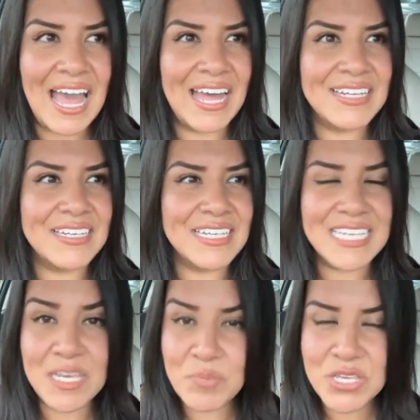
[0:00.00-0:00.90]

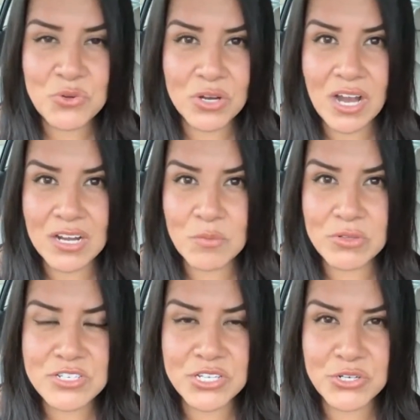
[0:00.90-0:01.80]
and keeping you
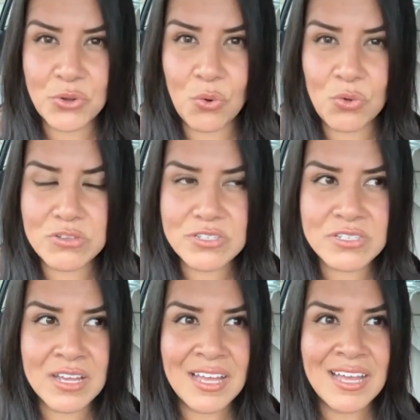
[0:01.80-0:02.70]
accountable to your
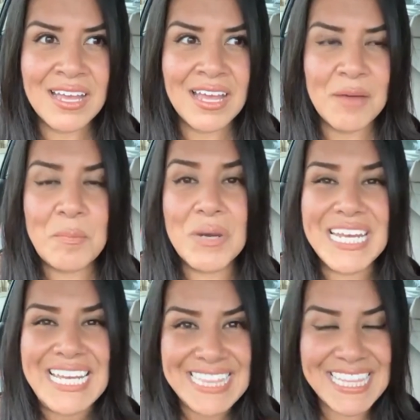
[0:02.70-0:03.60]
goals.
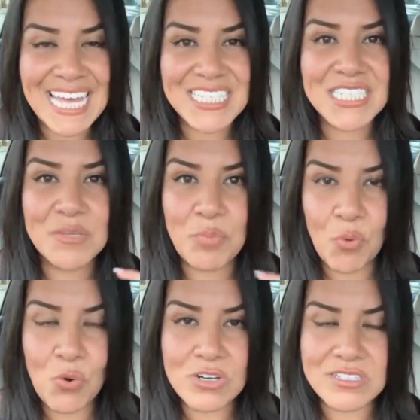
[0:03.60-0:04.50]
But in that
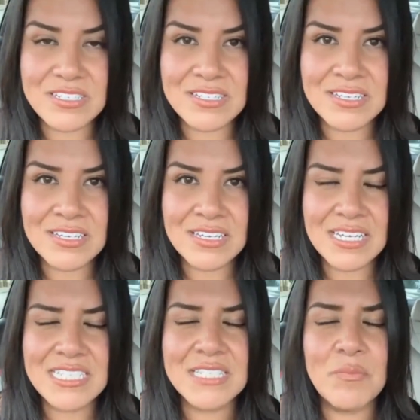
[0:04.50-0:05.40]
support,
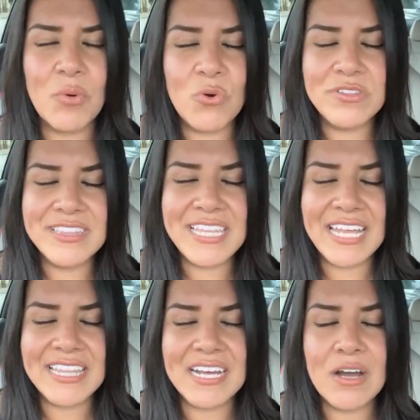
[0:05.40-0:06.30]
it's important
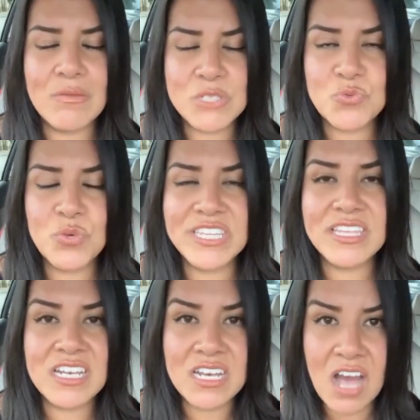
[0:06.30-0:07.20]
that that comes
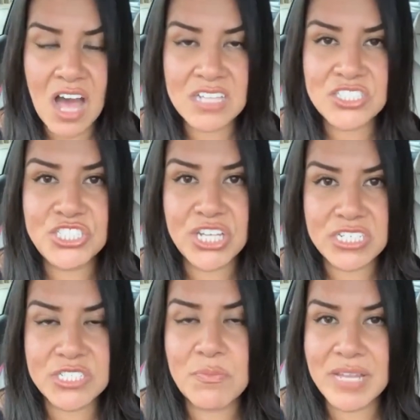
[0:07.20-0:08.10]
with
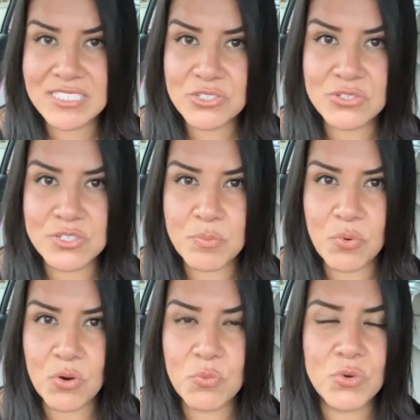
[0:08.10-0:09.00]
non-judgmental
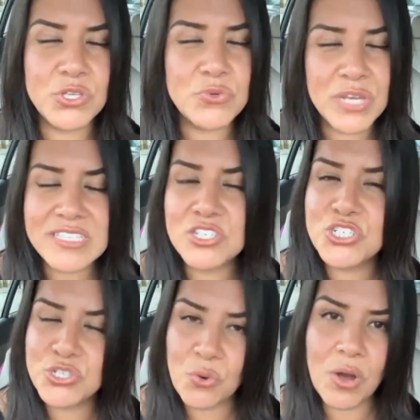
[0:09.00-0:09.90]
support, where you get
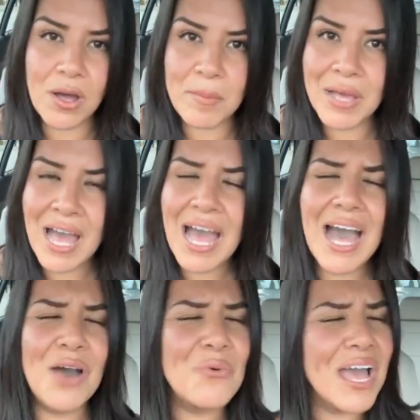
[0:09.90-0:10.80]
to show up
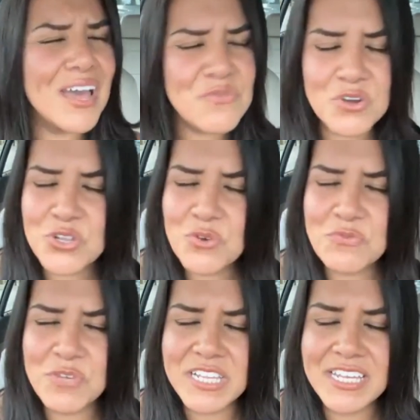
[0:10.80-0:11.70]
however
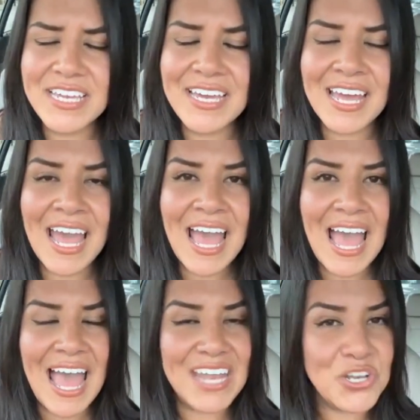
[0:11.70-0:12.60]
you're feeling
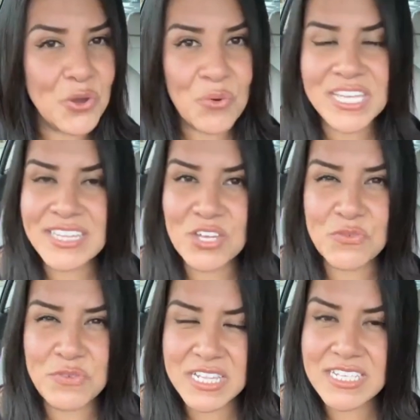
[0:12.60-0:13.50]
and knowing
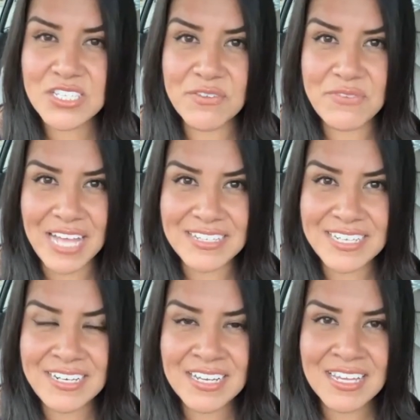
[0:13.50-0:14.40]
that your feelings are
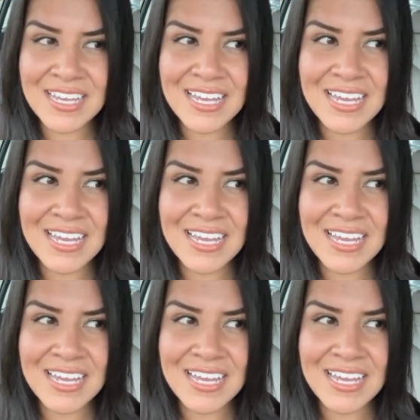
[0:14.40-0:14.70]
valid